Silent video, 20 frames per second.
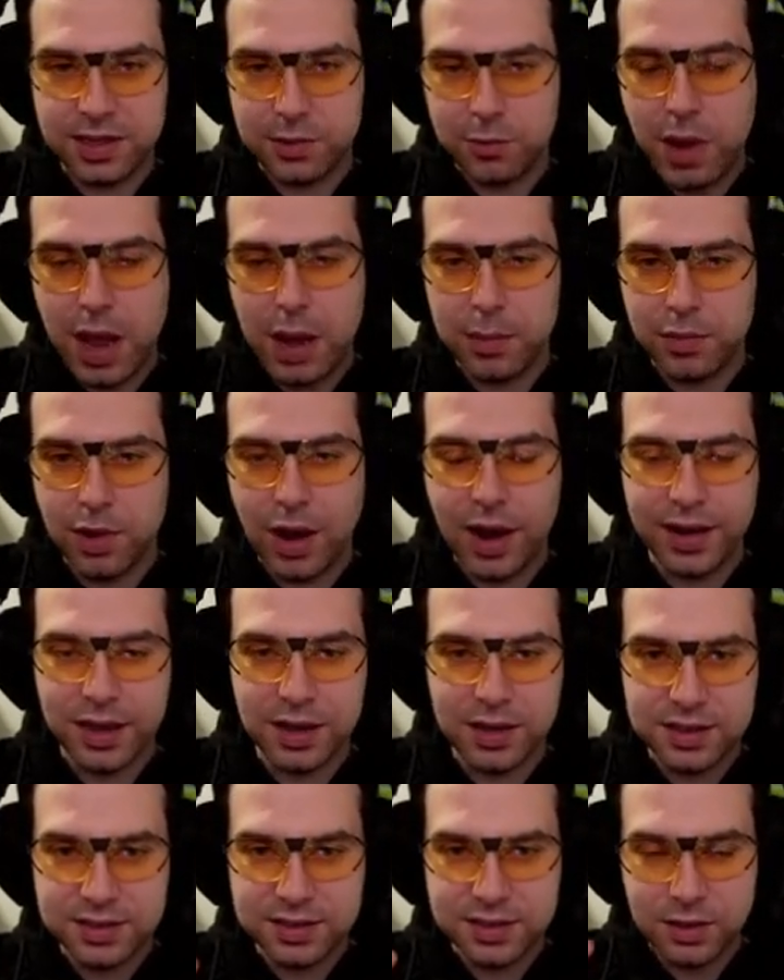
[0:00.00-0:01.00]
Ram
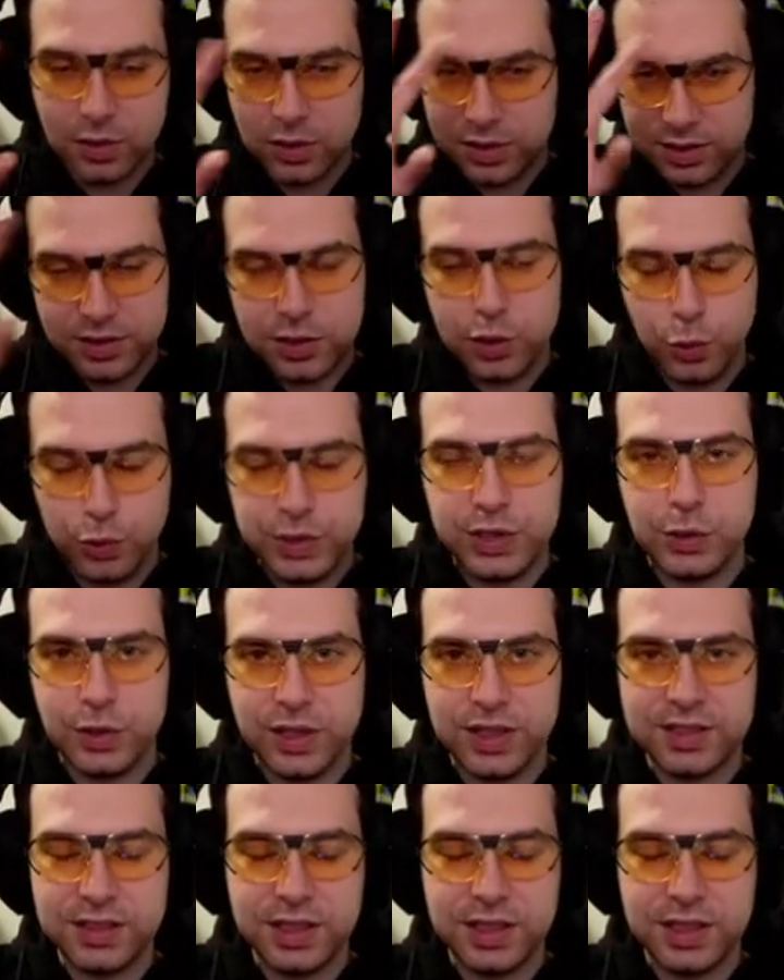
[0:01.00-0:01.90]
Riders, 2 units in